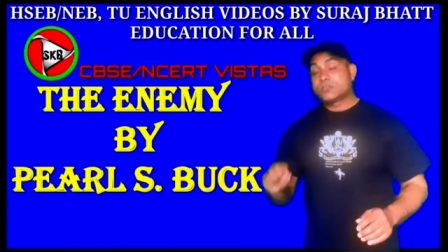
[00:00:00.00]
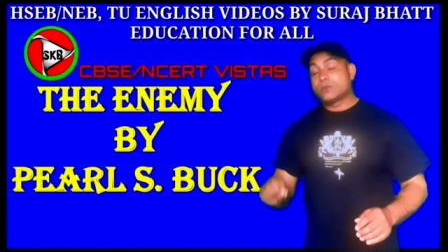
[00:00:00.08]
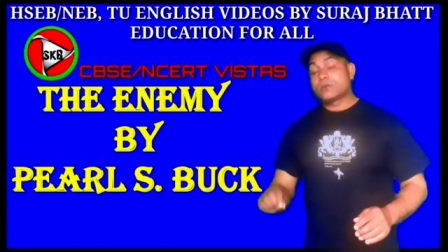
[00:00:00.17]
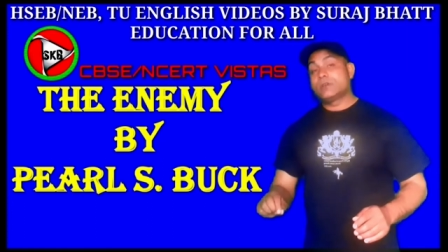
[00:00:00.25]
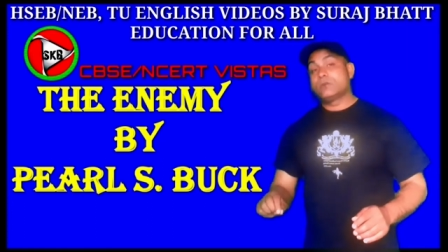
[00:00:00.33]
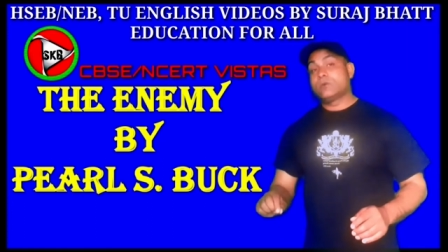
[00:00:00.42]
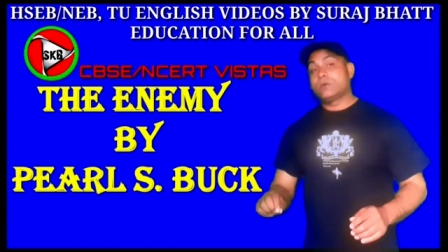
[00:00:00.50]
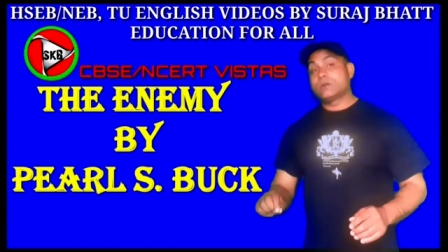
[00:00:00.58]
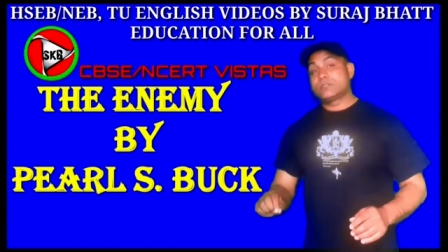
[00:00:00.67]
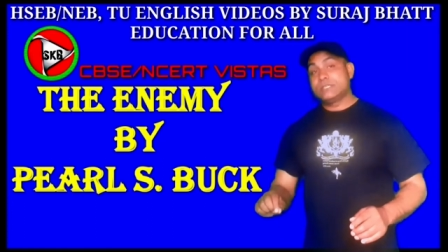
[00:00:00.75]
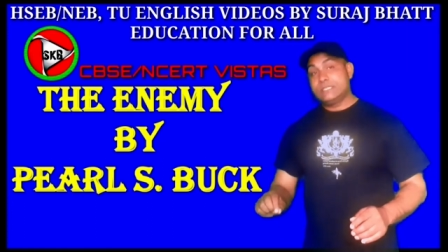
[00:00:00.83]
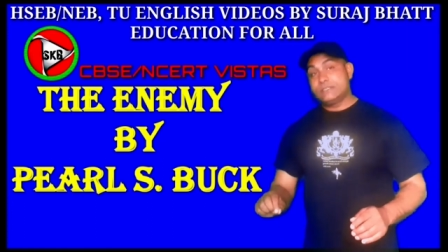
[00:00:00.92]
story
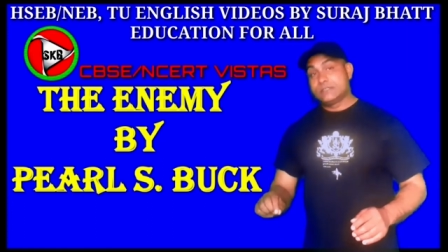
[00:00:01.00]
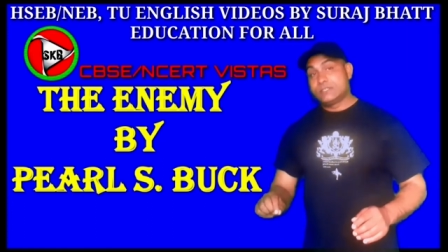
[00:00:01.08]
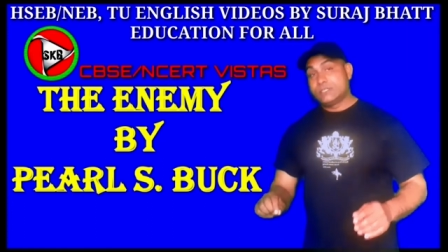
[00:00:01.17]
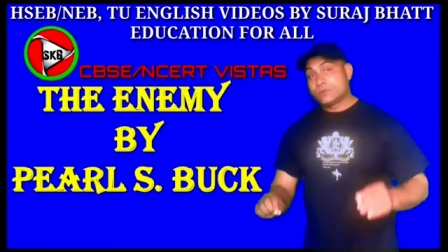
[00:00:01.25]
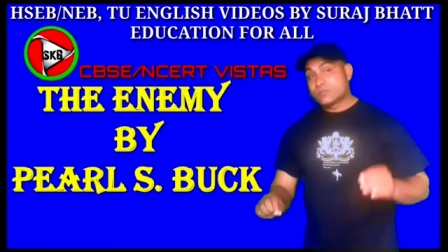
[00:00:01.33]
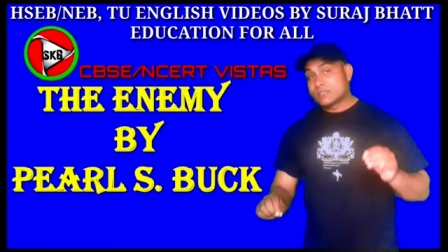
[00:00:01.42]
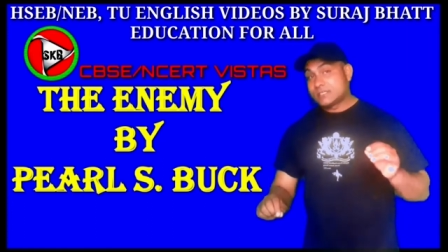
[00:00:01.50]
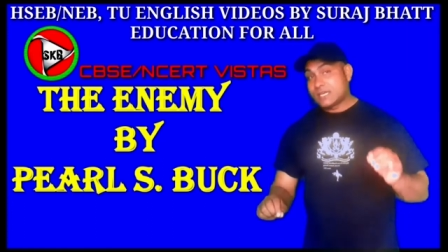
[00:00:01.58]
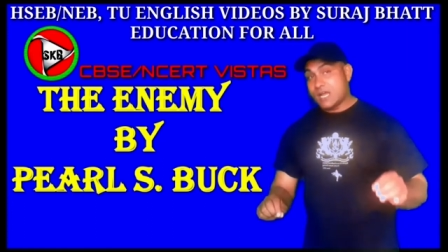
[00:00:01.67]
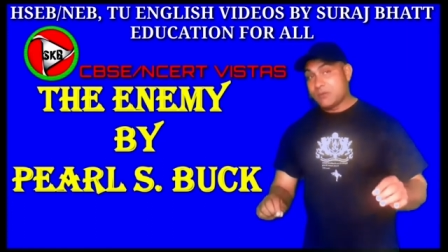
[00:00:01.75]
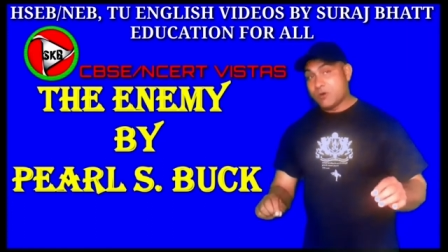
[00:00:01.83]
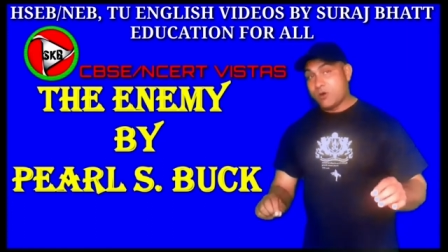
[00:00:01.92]
was written during the
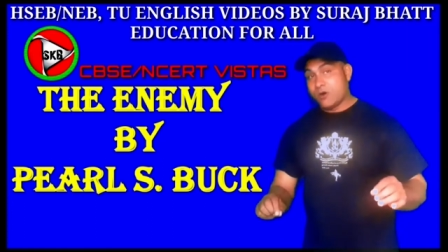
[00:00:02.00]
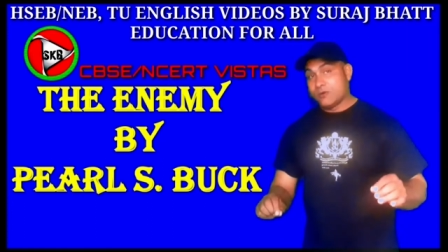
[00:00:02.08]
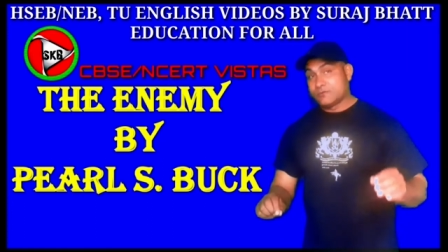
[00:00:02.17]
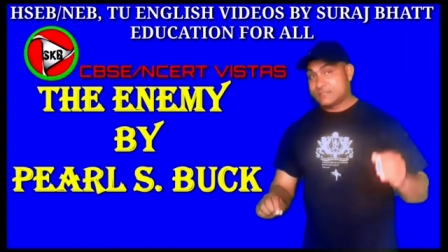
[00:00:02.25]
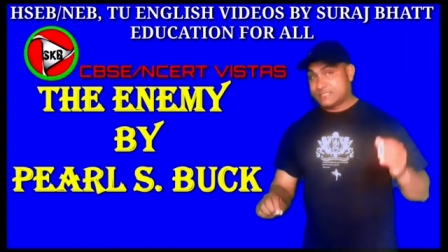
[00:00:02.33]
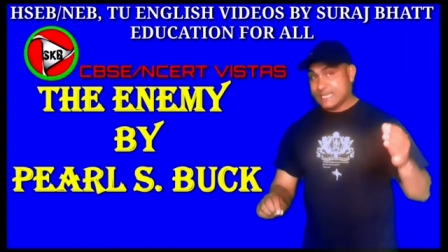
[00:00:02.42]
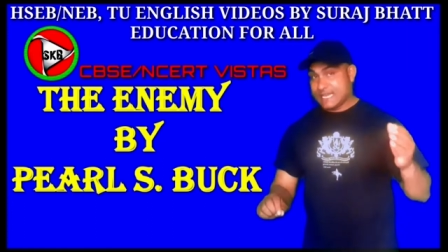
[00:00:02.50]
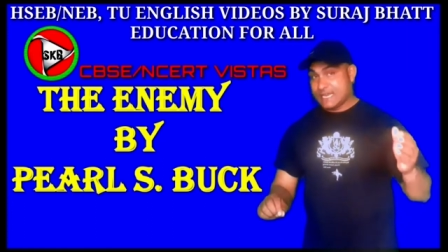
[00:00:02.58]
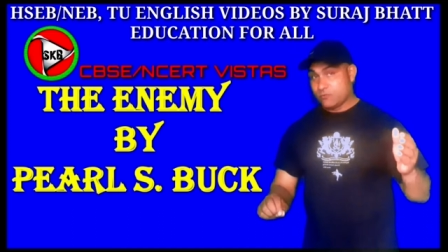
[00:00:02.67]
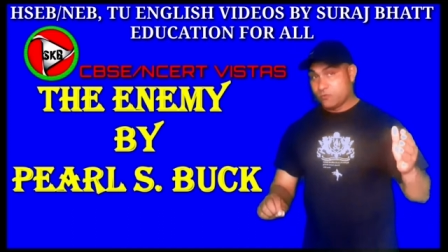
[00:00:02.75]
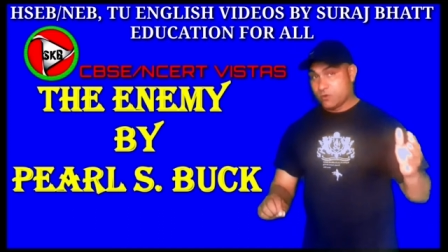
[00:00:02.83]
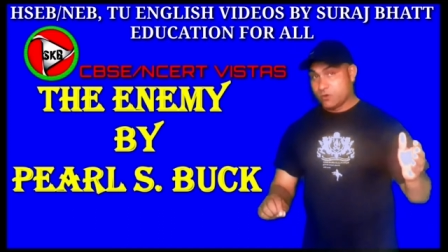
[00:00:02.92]
time of
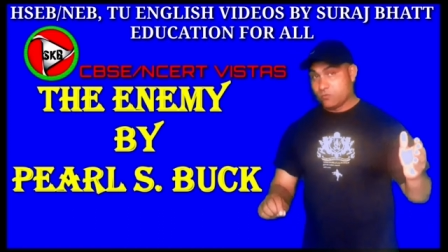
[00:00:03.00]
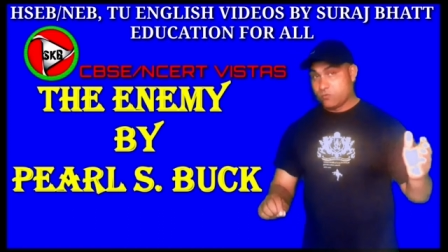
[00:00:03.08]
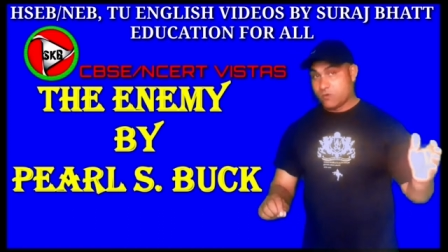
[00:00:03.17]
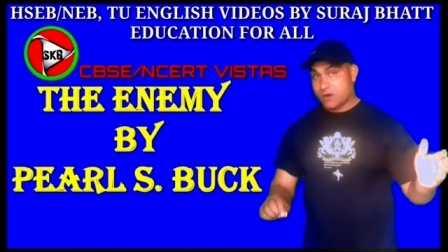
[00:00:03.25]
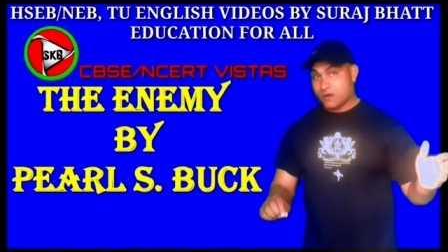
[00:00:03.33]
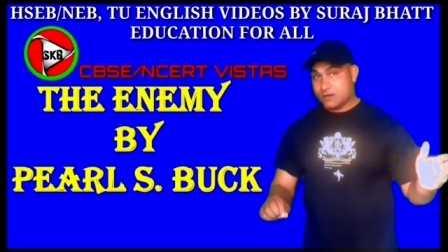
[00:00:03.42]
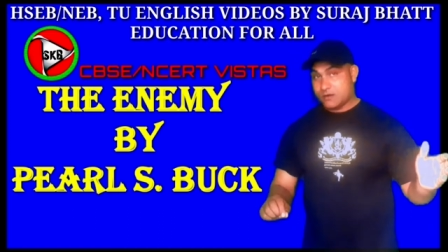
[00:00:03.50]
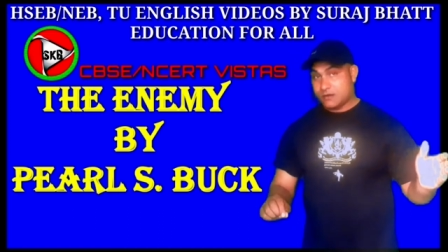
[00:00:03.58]
Second World War.